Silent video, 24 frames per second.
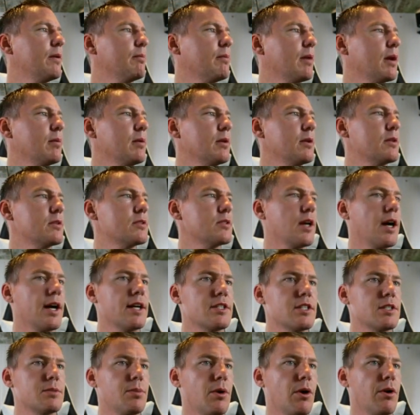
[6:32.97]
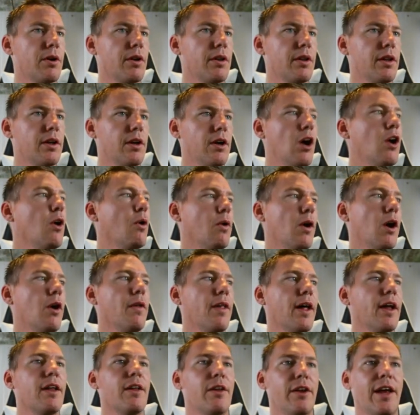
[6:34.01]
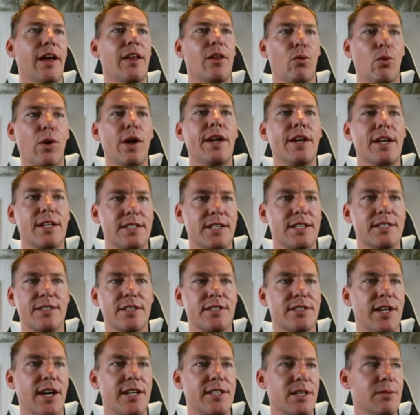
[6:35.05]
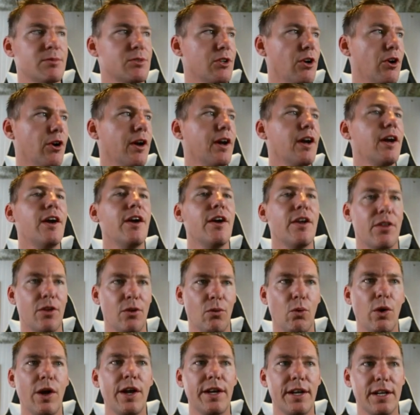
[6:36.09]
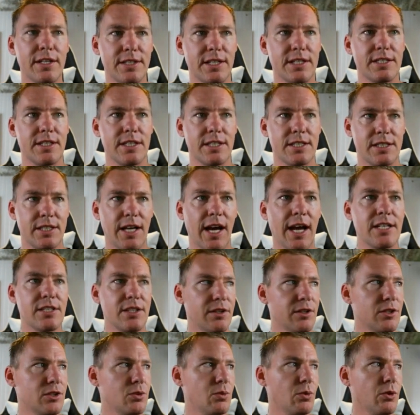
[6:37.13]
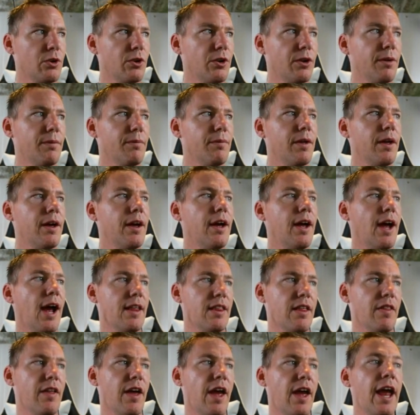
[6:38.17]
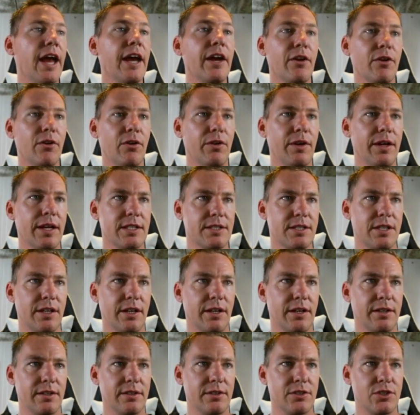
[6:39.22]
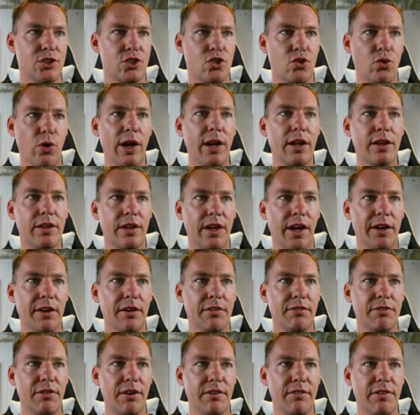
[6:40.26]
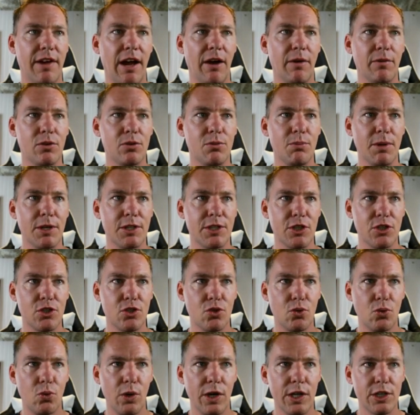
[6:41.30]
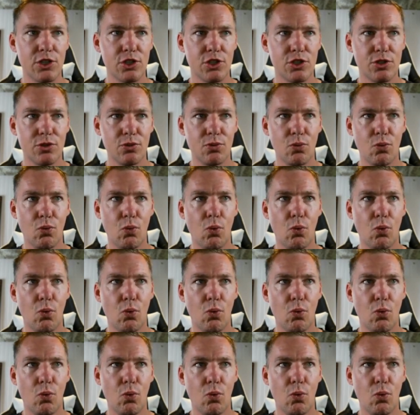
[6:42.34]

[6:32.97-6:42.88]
Maybe size is part of the, yeah, the radius is the size, I'm sorry. The radius is the size of the swirl, and then the angle is the strength, kind of how much it twists.